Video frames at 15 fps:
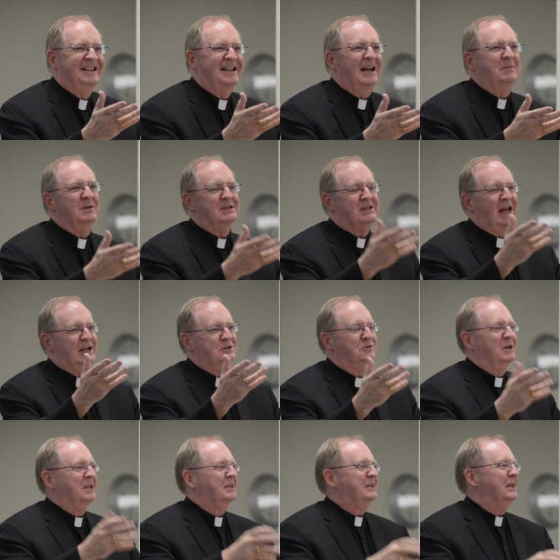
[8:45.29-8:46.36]
I'm
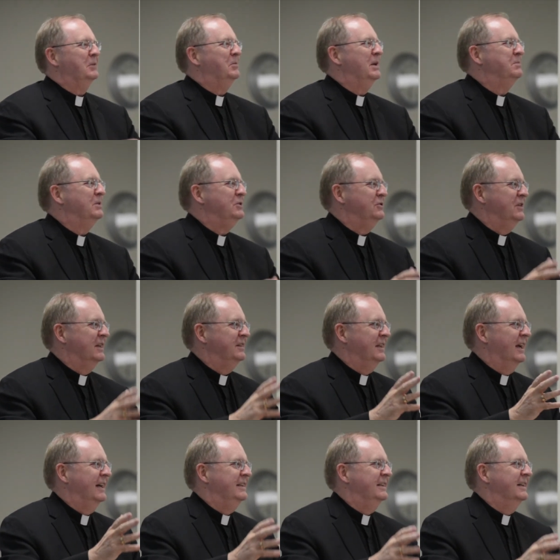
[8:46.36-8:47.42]
exaggerating a little bit, but you get
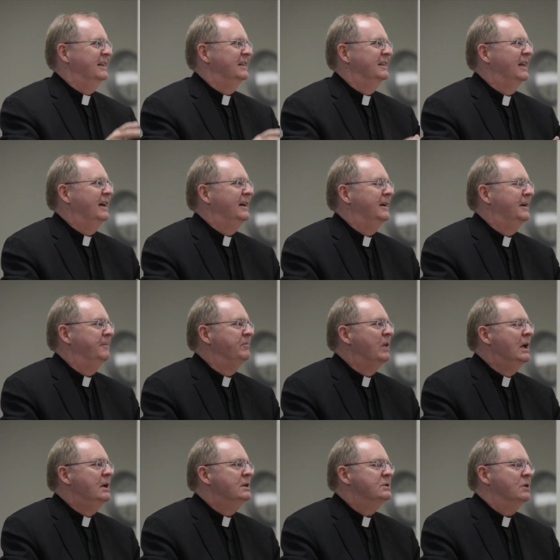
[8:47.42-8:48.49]
the idea.
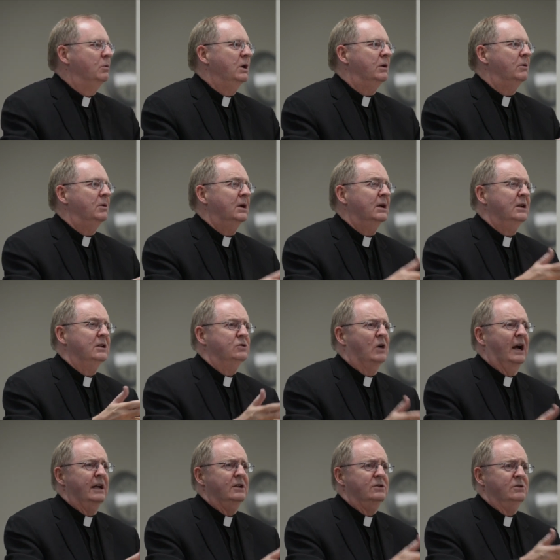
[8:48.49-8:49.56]
So we're really
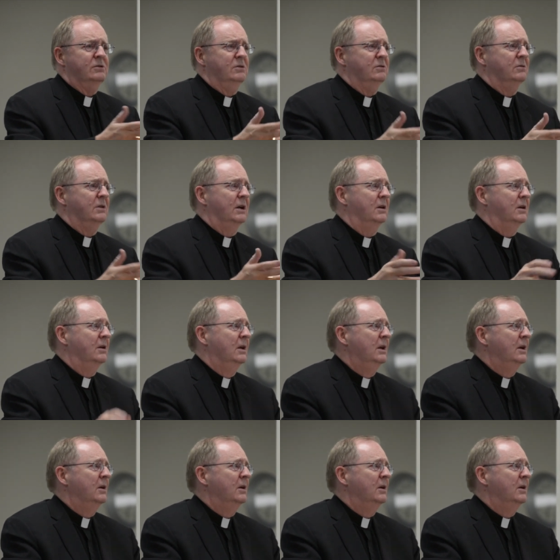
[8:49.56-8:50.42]
trying to